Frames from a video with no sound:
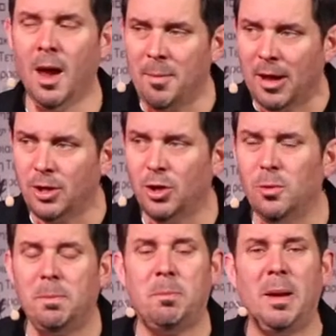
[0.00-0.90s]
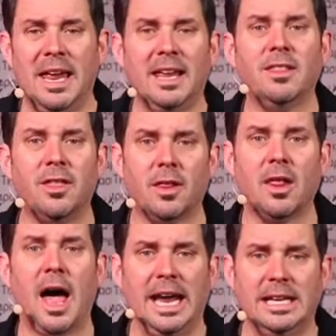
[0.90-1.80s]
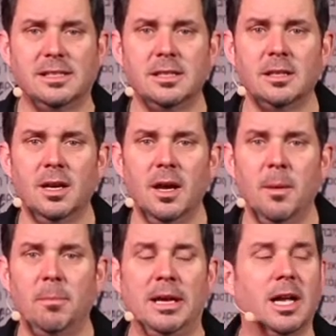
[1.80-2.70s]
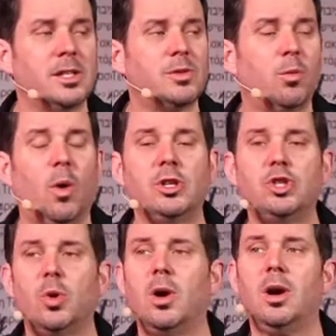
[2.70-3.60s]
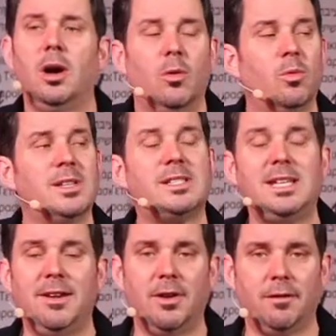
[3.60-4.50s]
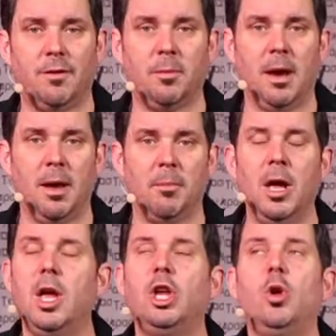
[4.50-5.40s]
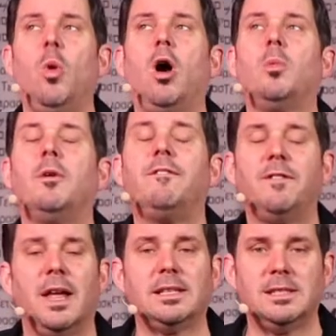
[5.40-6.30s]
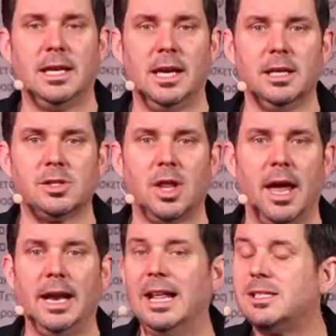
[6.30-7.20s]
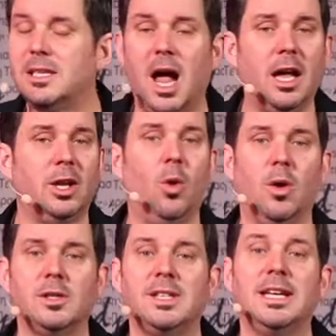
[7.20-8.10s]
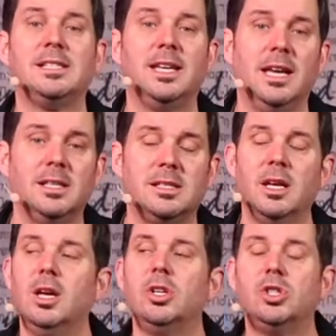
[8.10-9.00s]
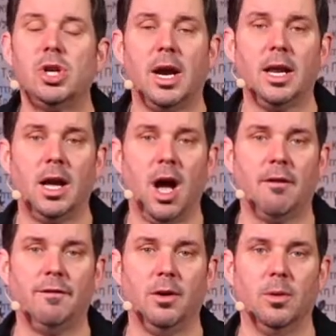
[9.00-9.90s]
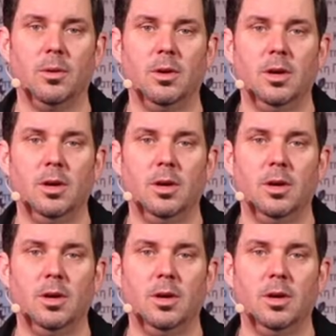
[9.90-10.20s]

about you being the light because of what you're receiving from Him. You are reflecting His light. It's not yours, it's His shining off you.